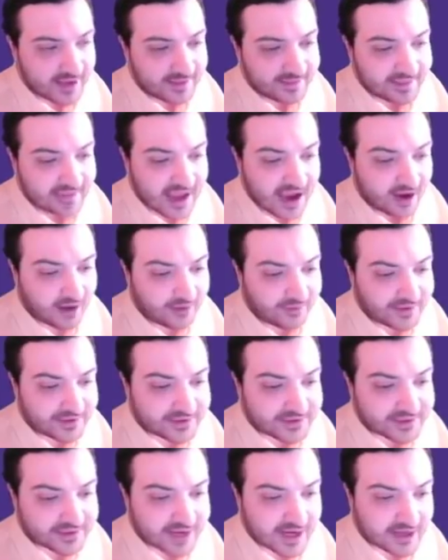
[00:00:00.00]
Now
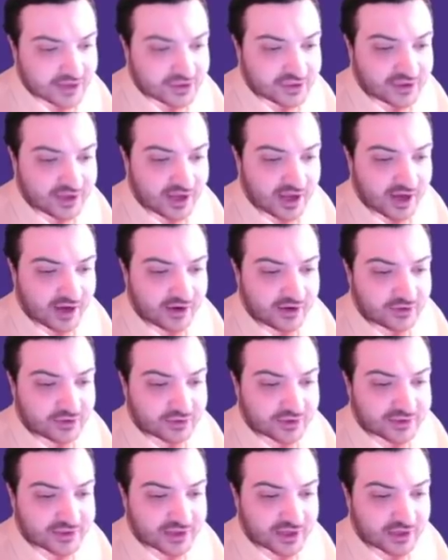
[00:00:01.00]
this is actually an
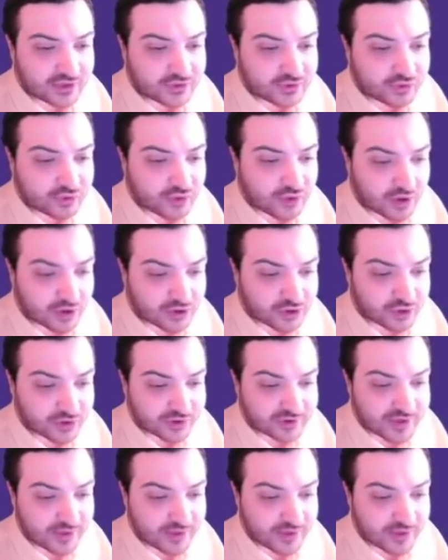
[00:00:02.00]
interesting structure.